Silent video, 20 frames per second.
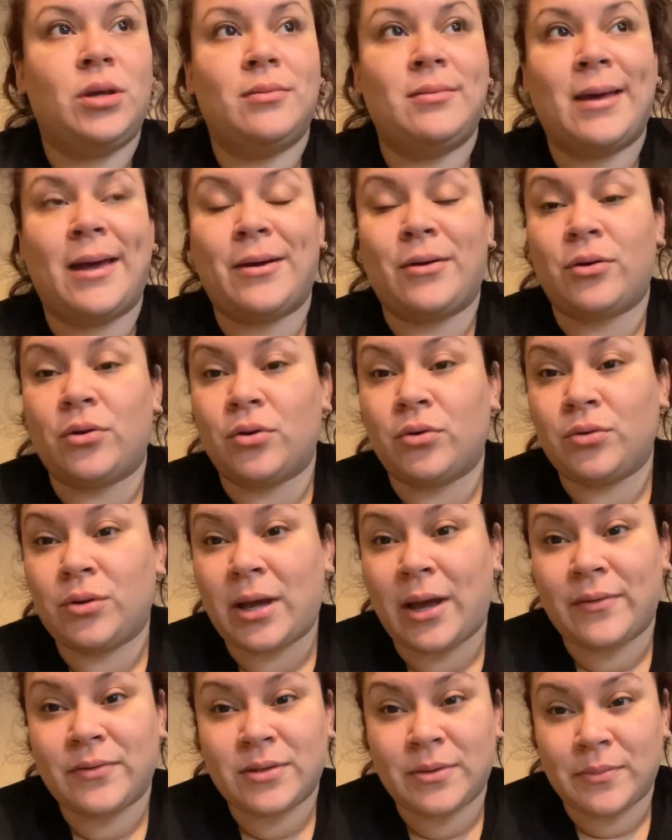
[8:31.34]
I don't know,
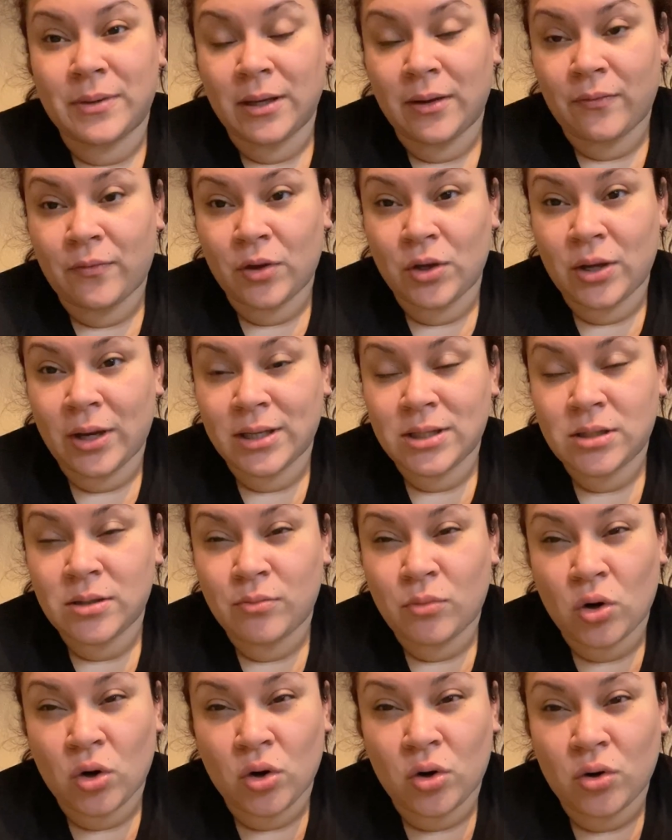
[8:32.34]
have something for you guys
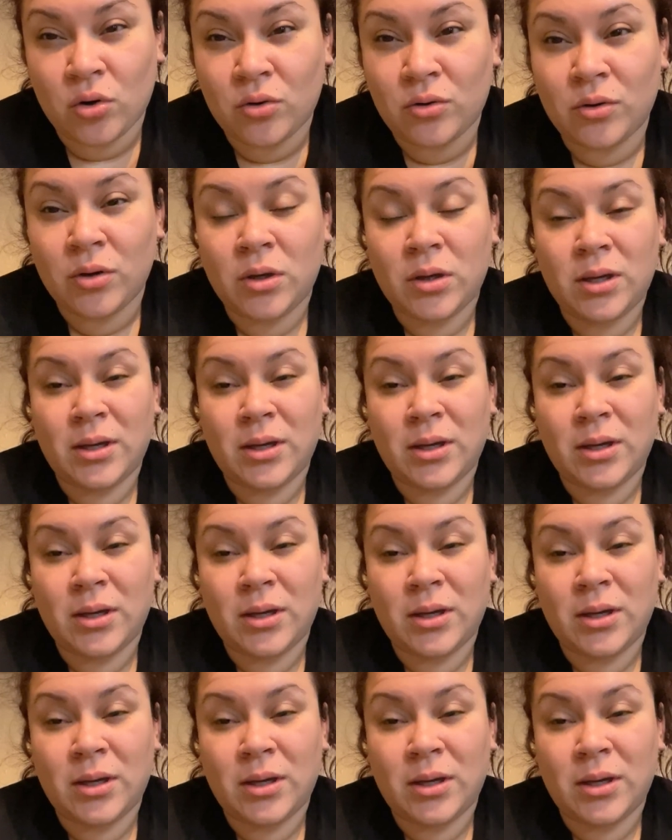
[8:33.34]
tomorrow.